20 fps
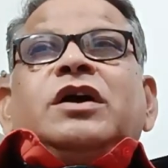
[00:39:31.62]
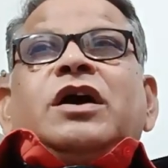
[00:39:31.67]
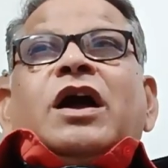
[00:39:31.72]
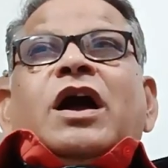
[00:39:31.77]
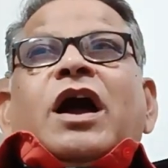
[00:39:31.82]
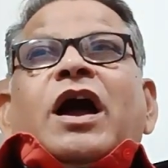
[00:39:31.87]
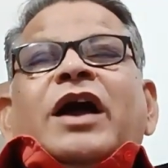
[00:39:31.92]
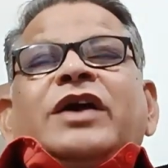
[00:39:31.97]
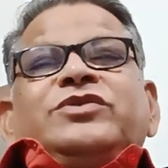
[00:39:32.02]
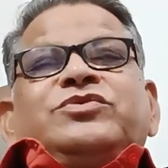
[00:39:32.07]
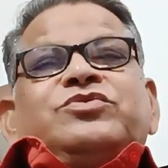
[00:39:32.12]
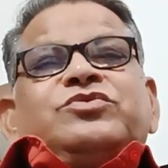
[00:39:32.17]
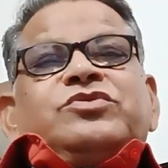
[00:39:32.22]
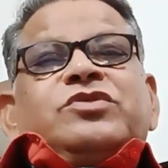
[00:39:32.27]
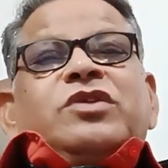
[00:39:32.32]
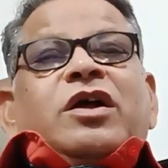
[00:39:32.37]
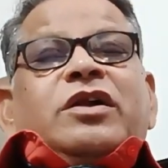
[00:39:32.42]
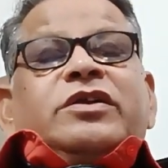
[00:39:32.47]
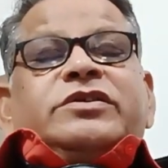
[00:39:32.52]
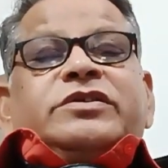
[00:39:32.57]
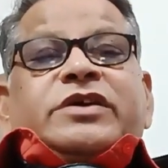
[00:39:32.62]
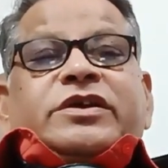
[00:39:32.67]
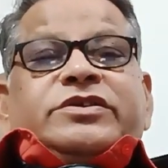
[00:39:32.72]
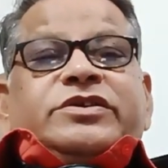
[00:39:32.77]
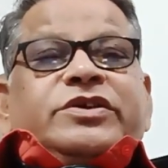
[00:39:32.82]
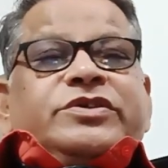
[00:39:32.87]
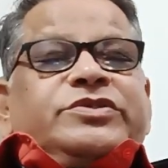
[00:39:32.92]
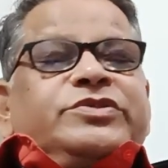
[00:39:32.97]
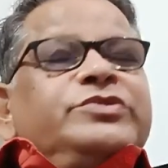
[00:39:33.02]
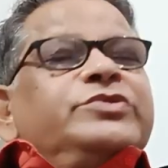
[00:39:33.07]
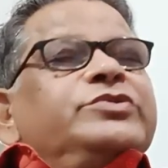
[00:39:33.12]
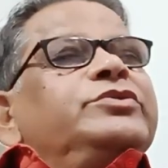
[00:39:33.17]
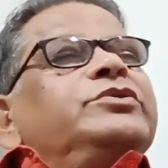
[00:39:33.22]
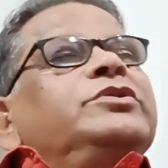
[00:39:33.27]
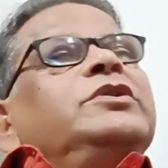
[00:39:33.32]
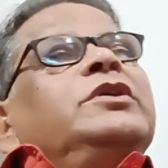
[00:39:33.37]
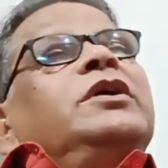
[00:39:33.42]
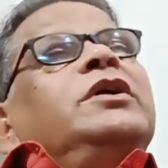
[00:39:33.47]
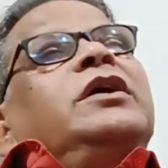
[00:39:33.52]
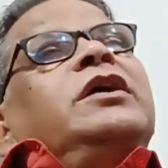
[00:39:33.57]
I should not suggest you.
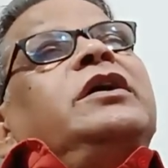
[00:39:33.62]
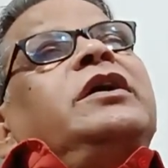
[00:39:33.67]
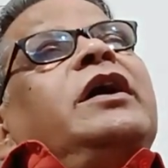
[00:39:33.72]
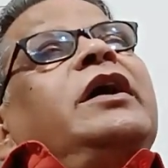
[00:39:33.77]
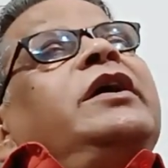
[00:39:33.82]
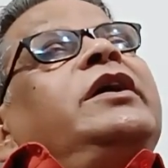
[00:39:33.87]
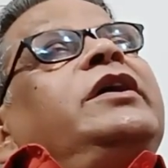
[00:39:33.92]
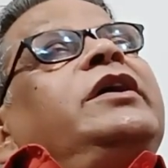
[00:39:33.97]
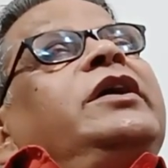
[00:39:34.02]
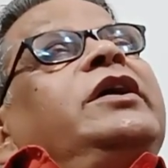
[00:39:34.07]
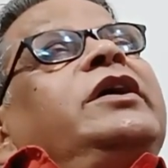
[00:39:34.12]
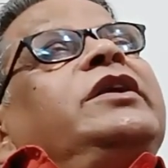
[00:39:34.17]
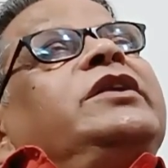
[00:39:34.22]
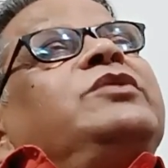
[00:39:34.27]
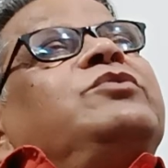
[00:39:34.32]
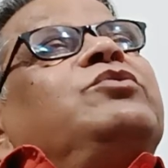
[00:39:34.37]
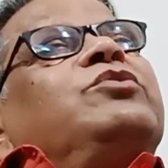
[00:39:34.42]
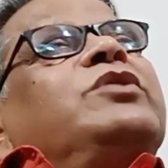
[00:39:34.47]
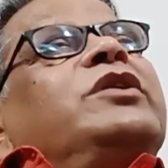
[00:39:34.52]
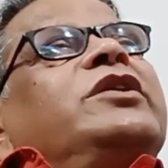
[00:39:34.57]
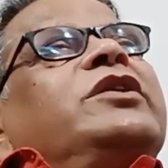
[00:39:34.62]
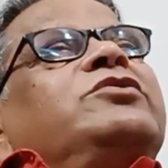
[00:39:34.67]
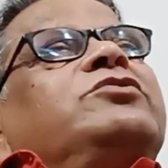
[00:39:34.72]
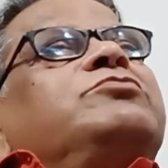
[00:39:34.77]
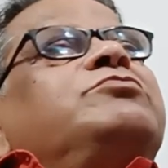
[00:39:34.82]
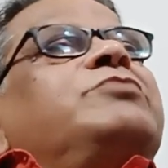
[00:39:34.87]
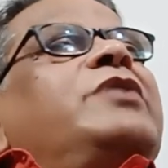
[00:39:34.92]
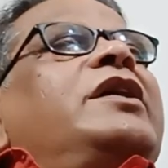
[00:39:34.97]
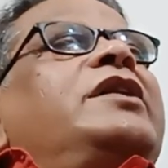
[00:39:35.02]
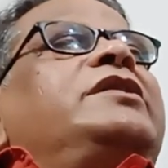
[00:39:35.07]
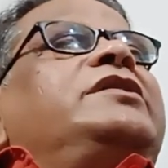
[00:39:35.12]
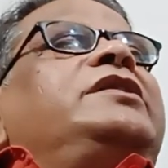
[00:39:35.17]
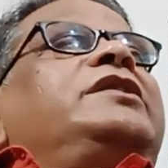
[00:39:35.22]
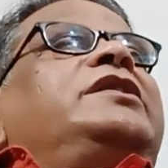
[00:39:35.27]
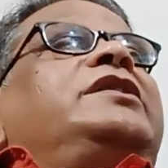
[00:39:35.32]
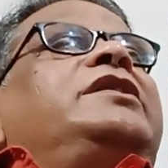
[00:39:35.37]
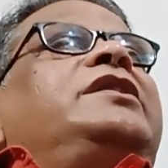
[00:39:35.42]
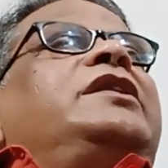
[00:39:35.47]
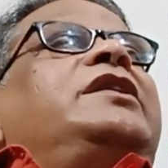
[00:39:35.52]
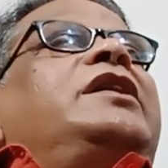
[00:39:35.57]
I took into mind
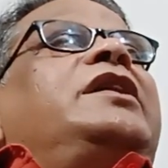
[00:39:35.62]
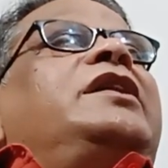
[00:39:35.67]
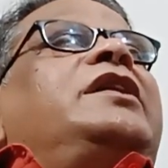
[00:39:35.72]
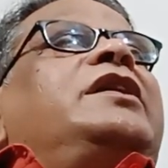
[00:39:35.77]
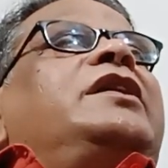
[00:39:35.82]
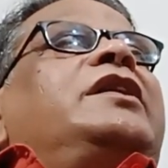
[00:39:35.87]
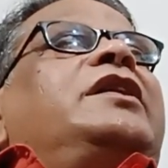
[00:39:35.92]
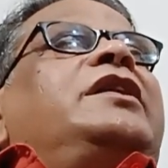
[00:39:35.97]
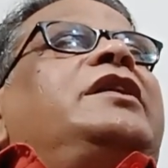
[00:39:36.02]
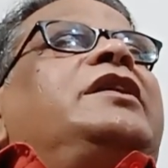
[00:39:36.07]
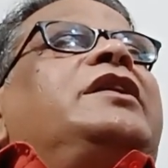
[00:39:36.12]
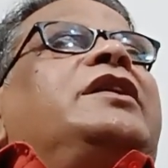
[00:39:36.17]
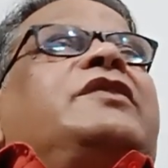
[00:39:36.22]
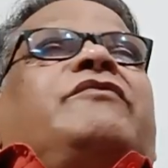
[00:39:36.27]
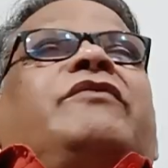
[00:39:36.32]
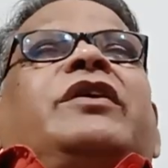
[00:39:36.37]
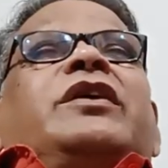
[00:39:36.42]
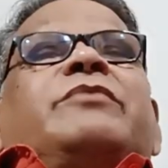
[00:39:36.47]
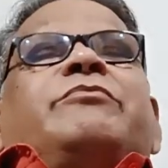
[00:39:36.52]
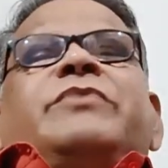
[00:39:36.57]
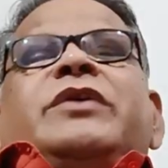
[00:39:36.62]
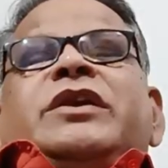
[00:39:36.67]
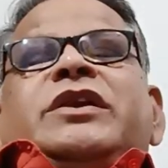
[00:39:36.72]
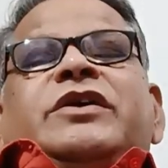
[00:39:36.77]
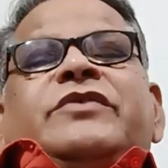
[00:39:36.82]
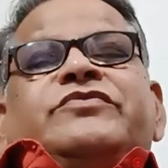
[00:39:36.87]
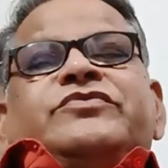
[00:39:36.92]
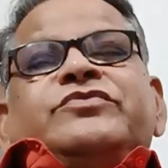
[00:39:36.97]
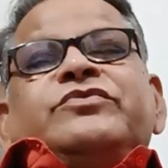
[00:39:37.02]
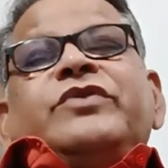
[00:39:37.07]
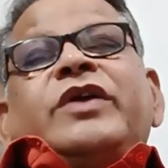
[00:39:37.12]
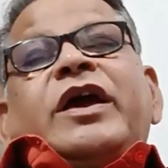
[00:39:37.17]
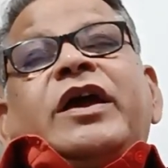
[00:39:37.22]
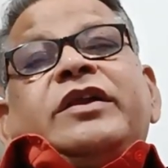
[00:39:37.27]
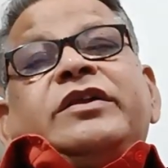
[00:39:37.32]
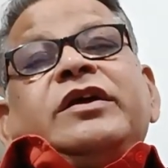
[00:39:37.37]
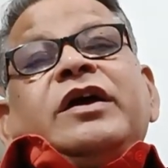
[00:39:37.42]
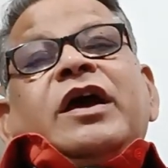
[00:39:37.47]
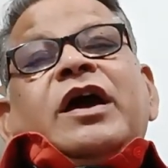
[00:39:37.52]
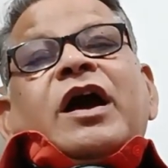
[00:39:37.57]
the requirement of student.
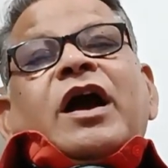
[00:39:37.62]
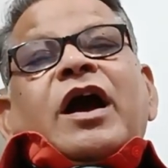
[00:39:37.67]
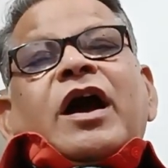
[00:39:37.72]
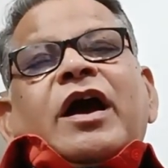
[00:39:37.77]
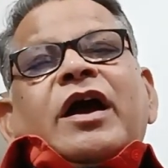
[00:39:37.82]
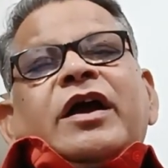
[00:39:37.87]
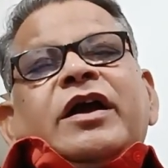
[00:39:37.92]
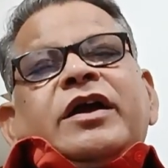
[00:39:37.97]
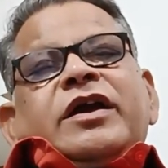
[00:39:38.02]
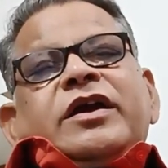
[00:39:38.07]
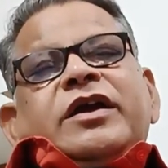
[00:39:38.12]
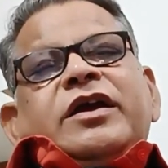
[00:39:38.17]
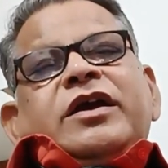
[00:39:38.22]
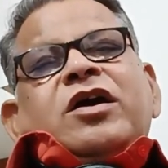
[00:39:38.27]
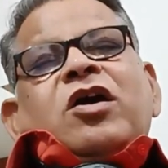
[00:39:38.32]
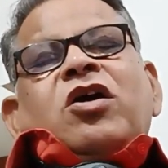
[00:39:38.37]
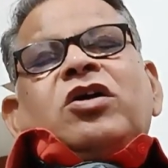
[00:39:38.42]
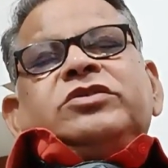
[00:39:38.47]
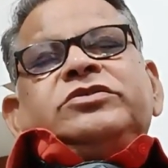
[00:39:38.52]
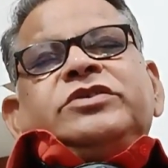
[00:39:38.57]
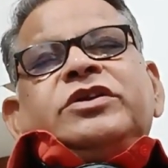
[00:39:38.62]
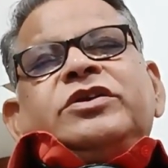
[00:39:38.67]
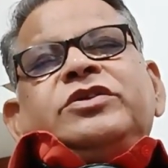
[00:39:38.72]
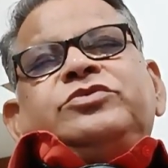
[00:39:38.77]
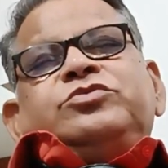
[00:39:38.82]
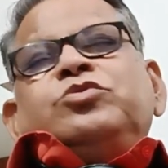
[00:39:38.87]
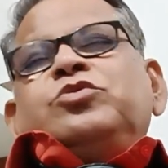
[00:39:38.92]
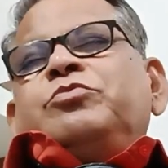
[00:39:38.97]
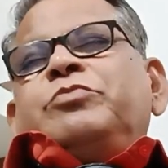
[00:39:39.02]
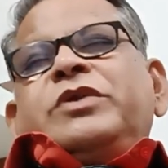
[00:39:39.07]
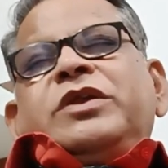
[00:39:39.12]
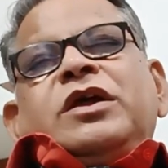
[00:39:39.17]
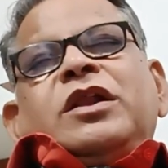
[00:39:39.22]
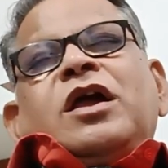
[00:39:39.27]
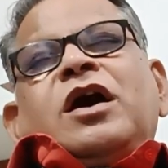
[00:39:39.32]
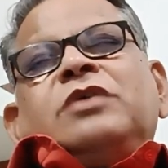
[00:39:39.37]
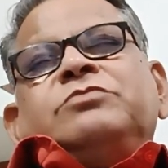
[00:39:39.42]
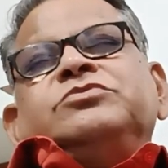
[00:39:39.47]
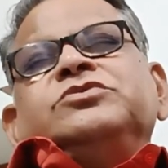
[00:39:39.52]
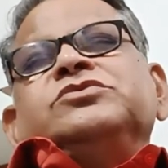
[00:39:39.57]
I authored so many
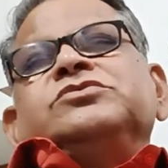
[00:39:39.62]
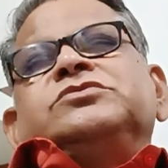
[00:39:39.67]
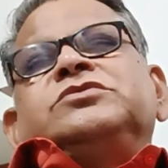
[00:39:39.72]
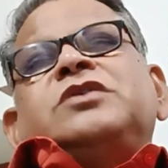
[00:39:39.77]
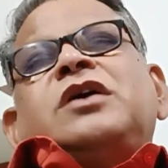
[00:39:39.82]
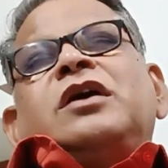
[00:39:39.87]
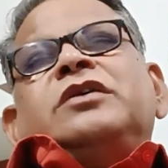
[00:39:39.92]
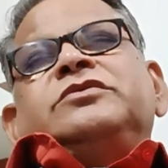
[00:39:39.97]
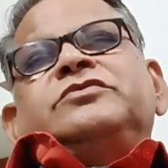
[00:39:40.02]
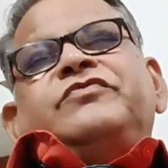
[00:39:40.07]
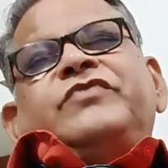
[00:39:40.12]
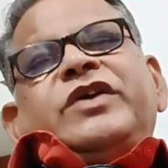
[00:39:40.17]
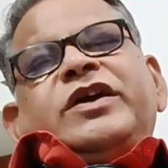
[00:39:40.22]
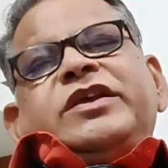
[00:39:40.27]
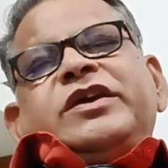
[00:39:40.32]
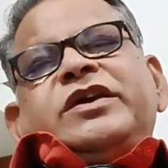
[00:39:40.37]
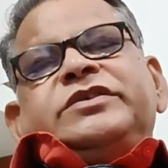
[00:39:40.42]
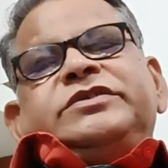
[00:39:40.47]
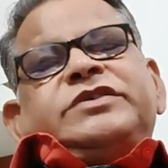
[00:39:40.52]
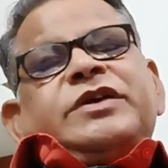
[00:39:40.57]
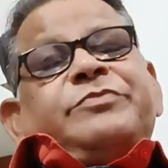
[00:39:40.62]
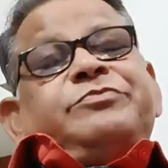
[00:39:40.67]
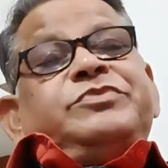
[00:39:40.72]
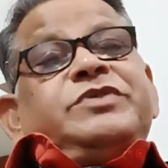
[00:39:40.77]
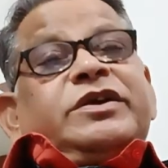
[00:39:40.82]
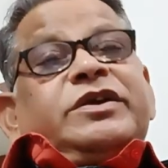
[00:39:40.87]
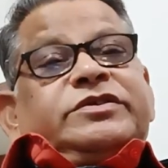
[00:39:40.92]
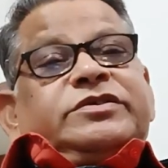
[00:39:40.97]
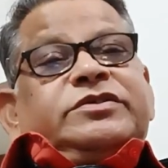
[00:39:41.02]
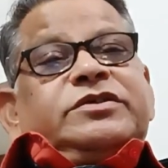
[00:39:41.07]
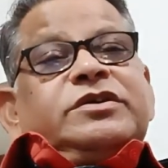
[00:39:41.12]
law books on various subjects.